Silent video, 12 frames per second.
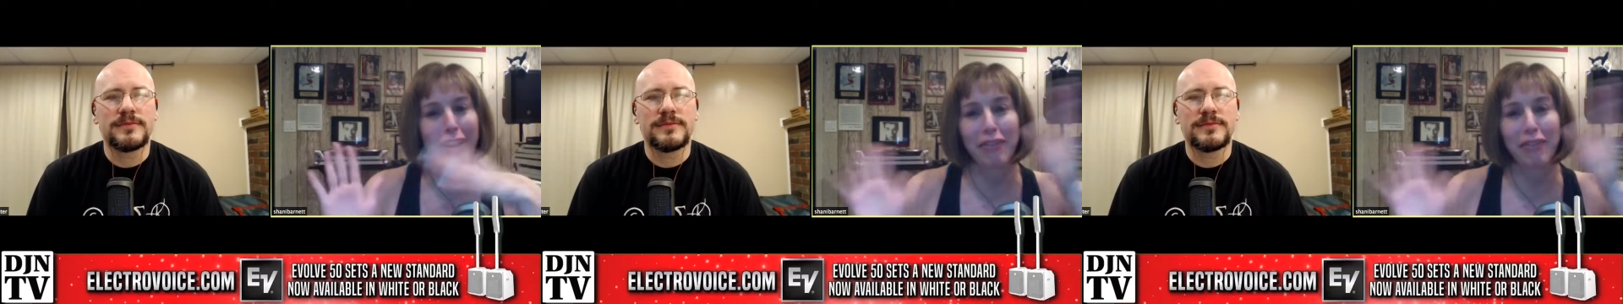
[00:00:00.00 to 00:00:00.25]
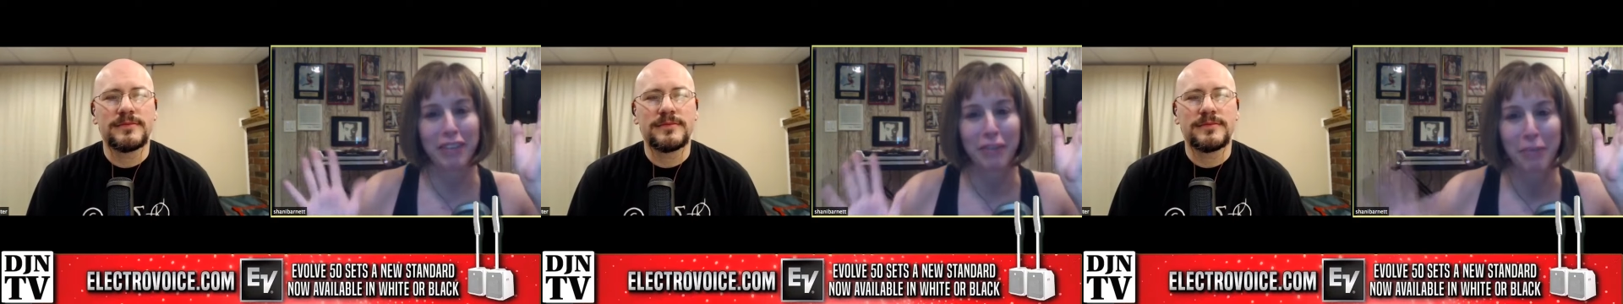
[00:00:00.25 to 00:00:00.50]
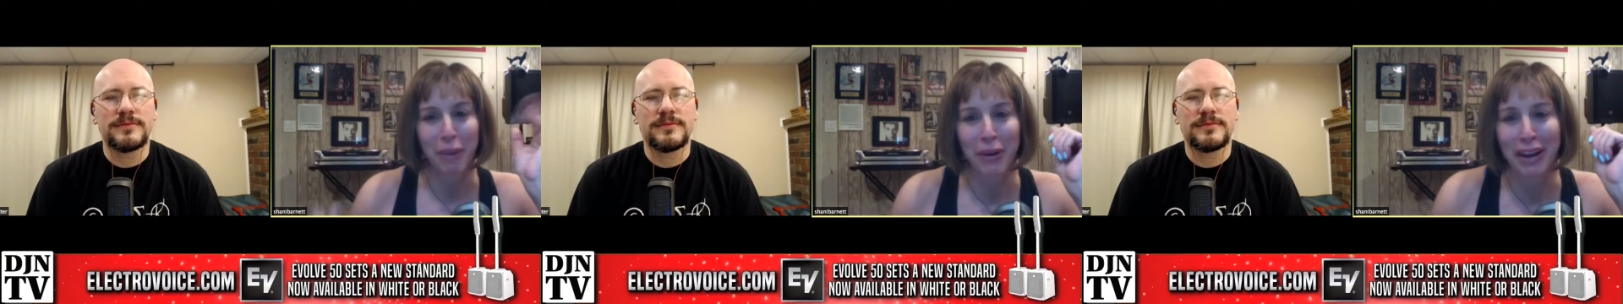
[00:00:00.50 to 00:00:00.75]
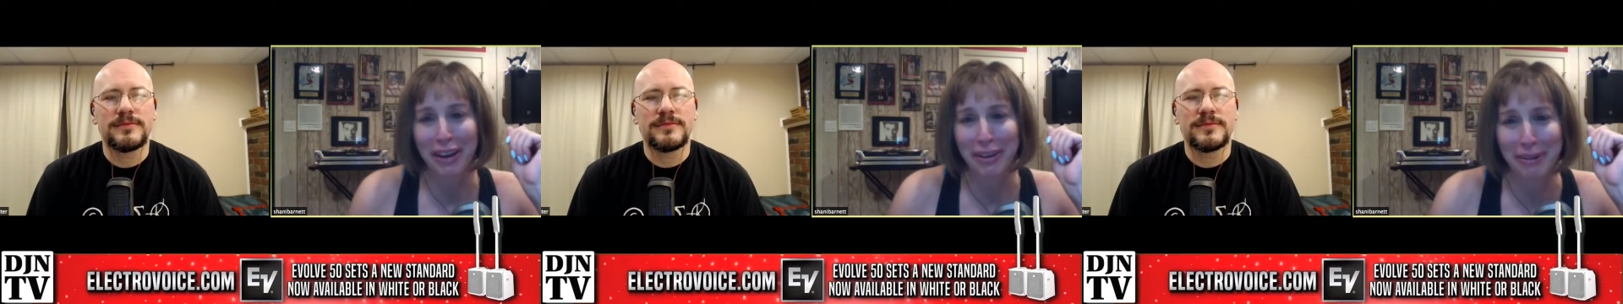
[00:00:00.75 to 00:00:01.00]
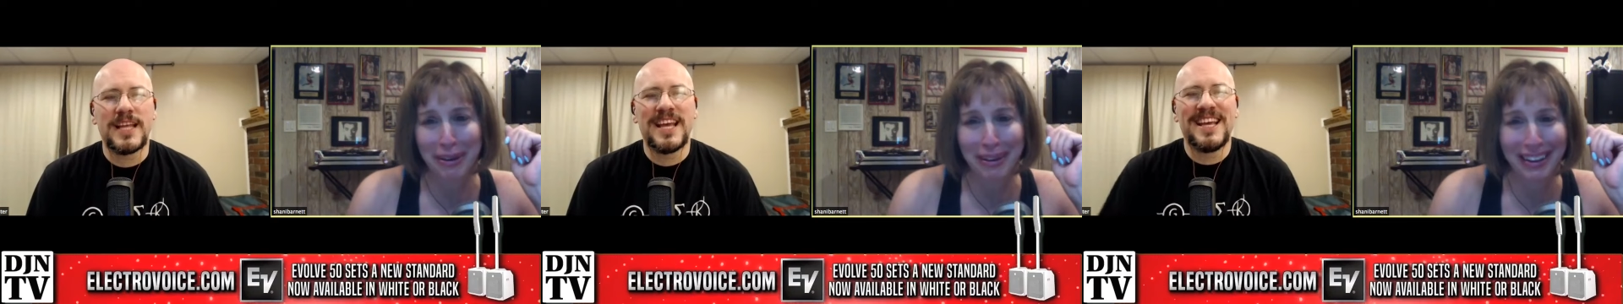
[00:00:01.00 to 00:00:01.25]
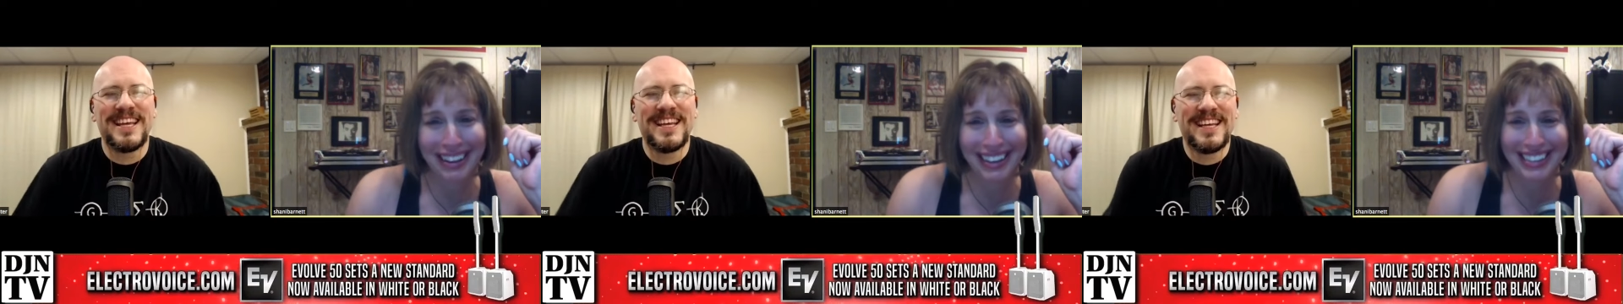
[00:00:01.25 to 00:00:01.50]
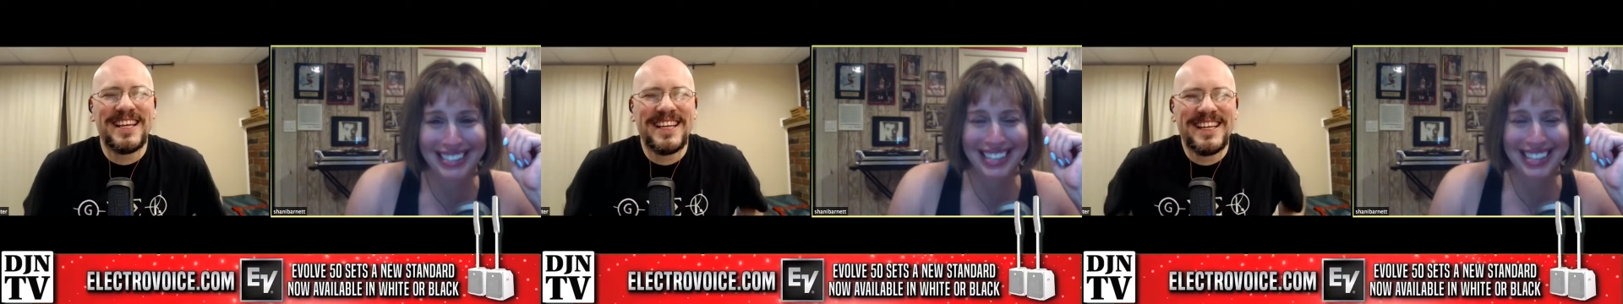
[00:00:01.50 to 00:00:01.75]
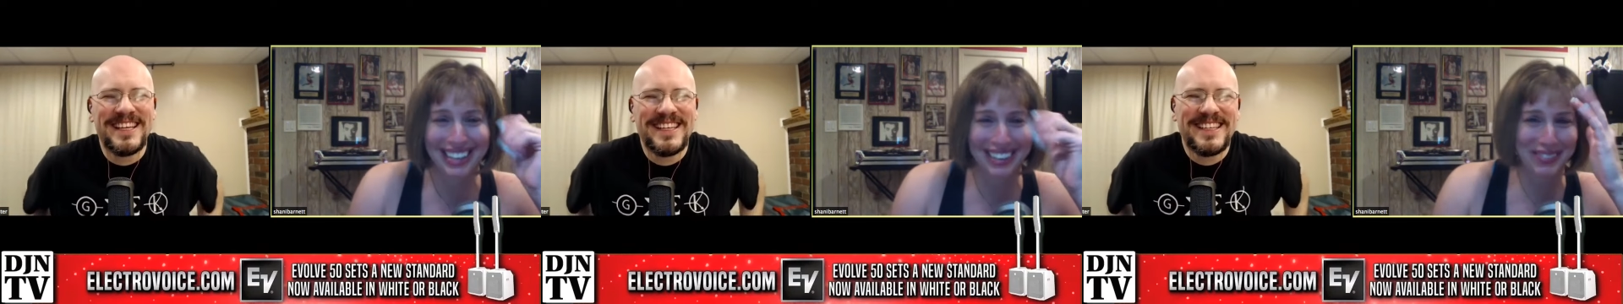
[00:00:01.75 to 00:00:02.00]
Speaker 1: off David Bowie,
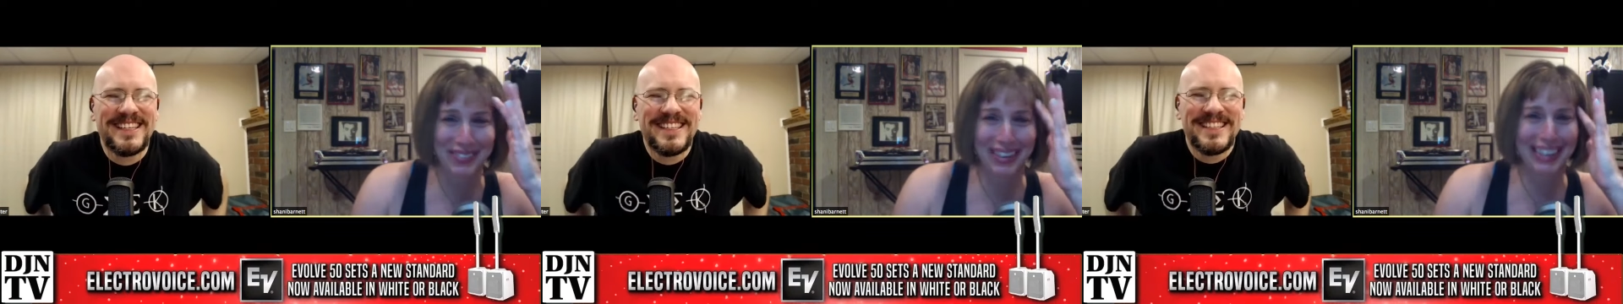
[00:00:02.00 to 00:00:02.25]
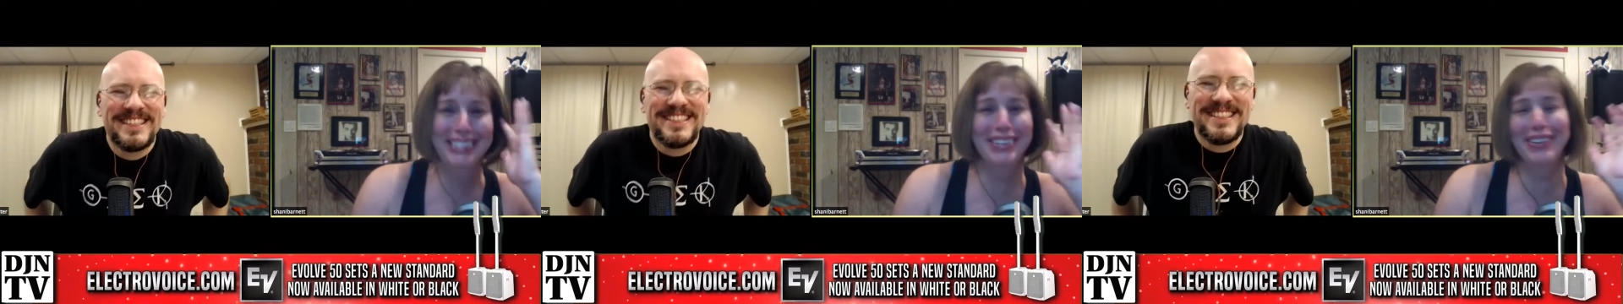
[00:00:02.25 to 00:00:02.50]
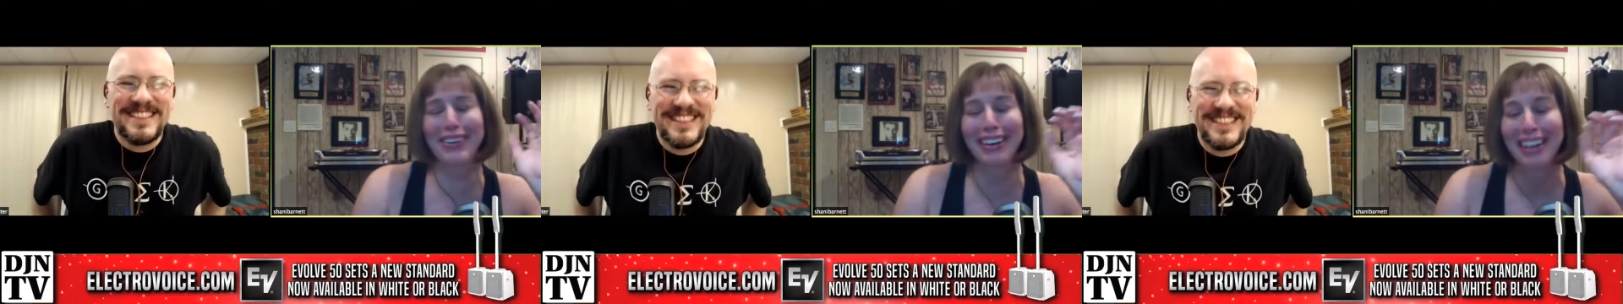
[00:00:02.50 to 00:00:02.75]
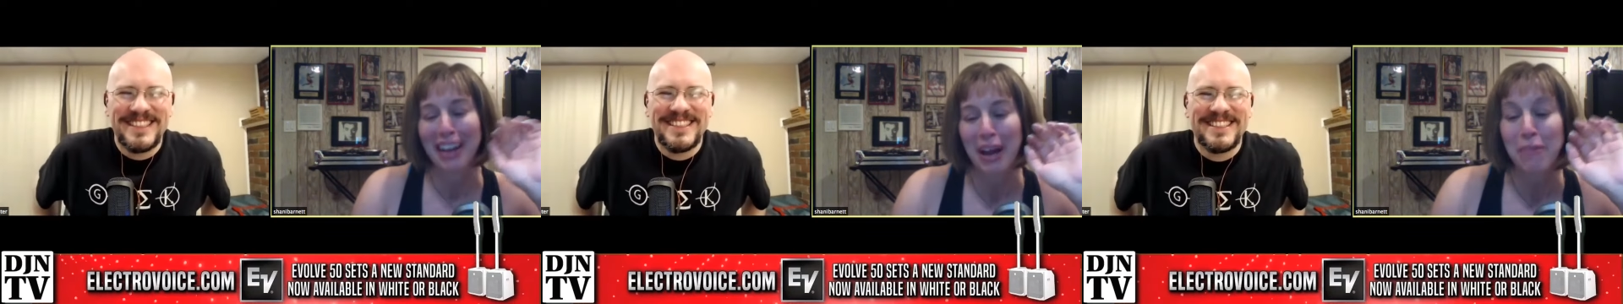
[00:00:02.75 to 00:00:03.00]
but it's cool.